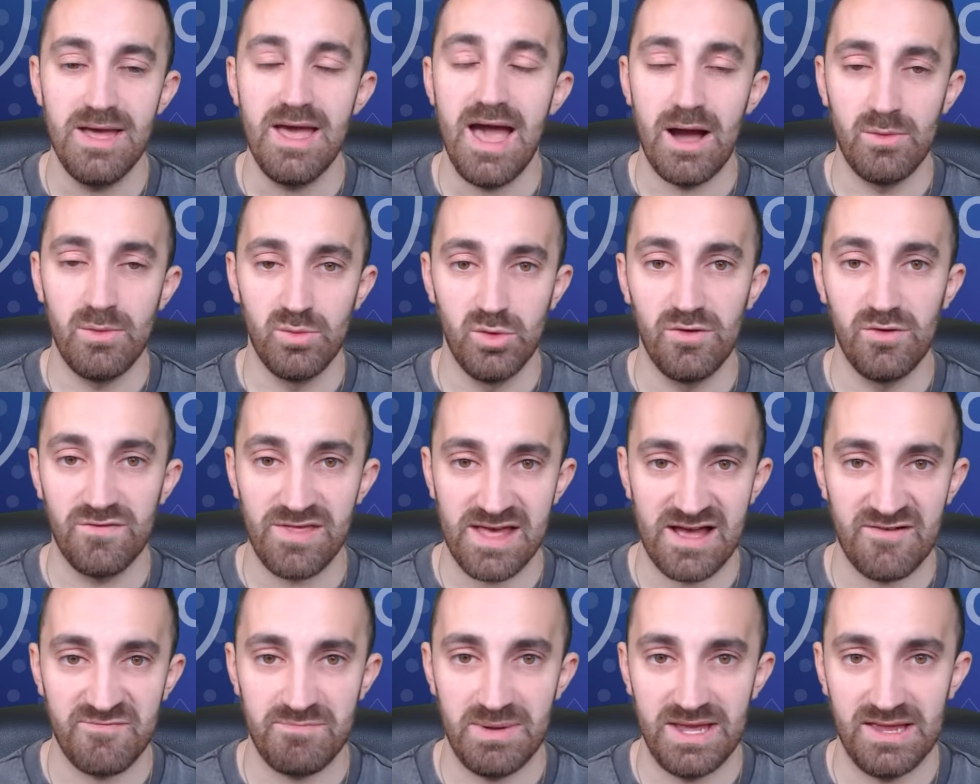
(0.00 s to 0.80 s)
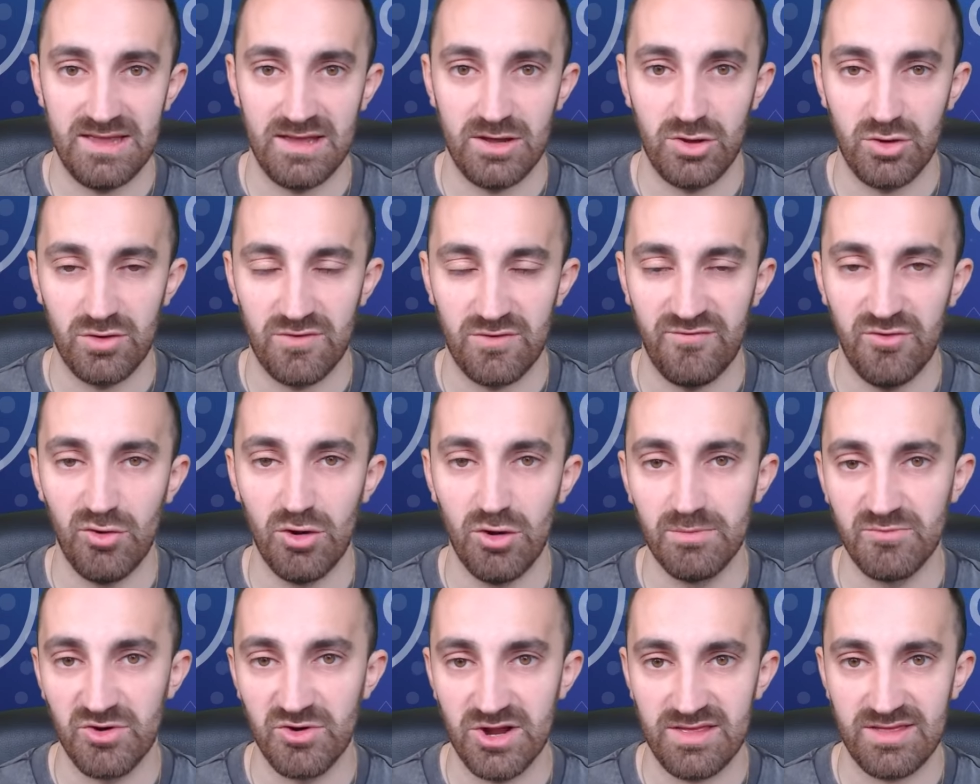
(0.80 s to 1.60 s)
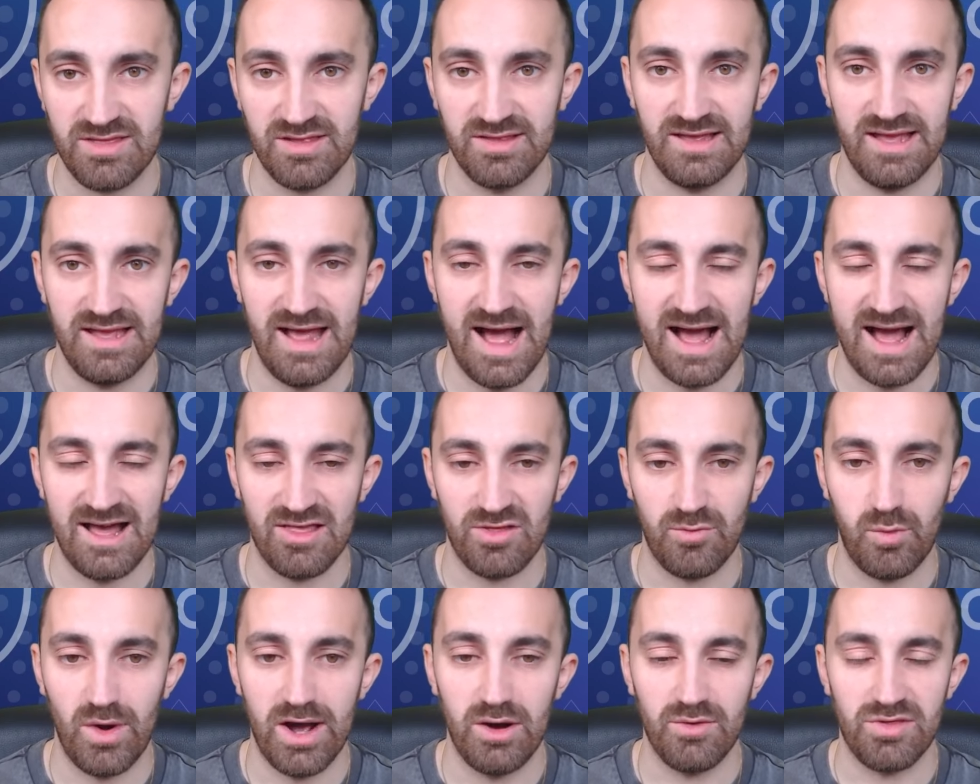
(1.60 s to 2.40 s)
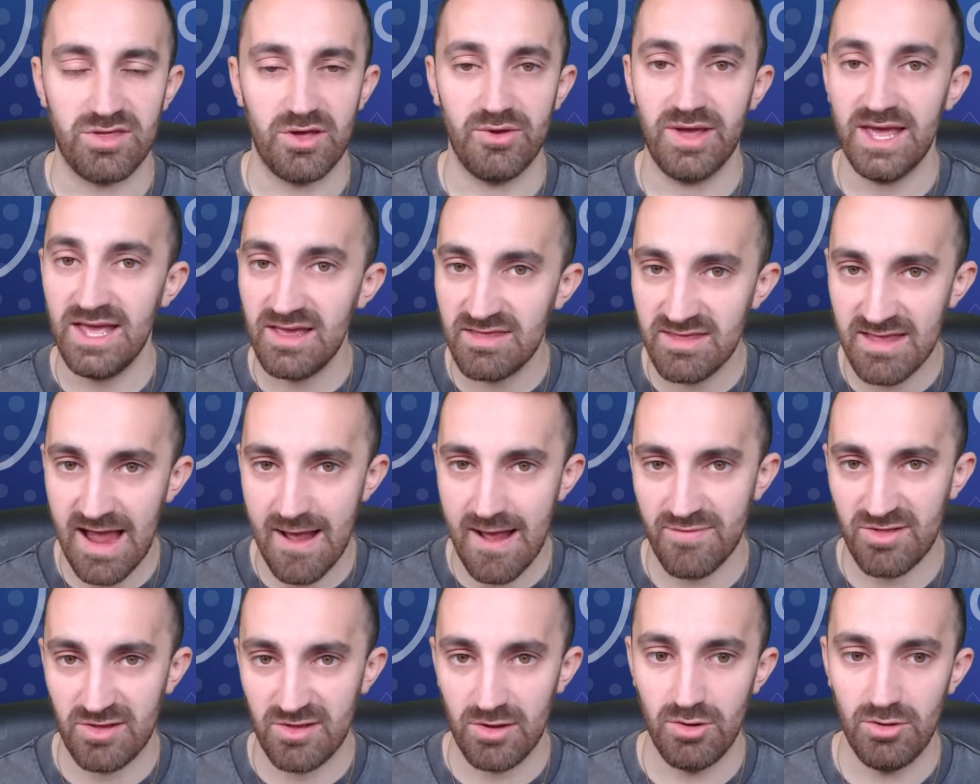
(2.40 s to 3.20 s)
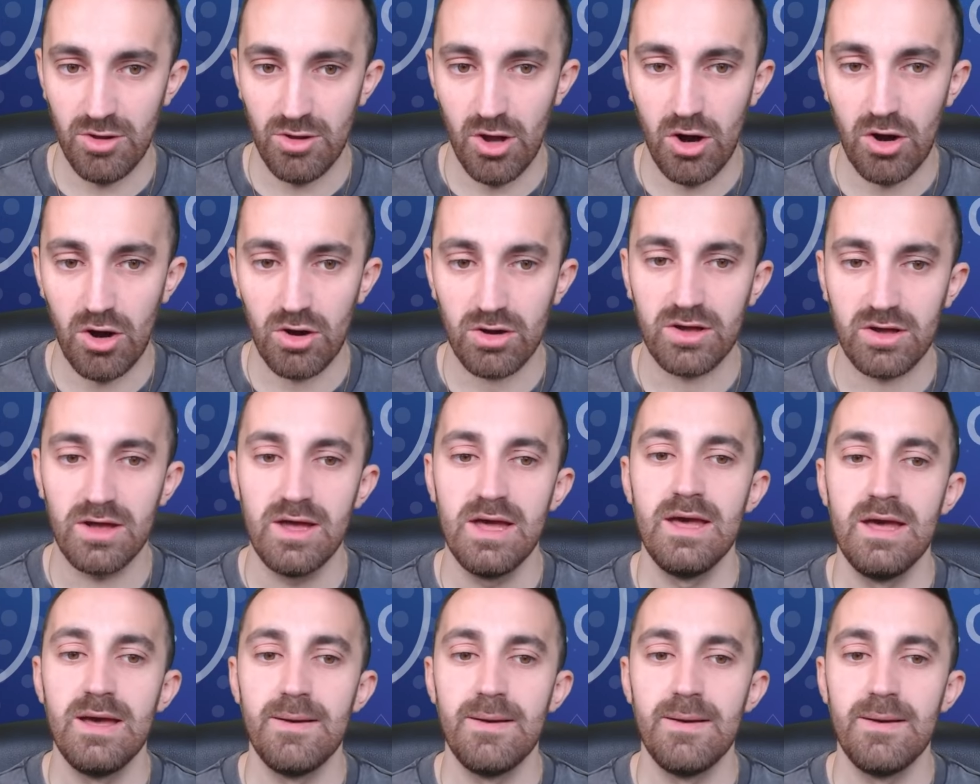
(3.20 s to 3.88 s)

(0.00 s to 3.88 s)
and Wolves have been in good form recently as well. So he's an absolute lock.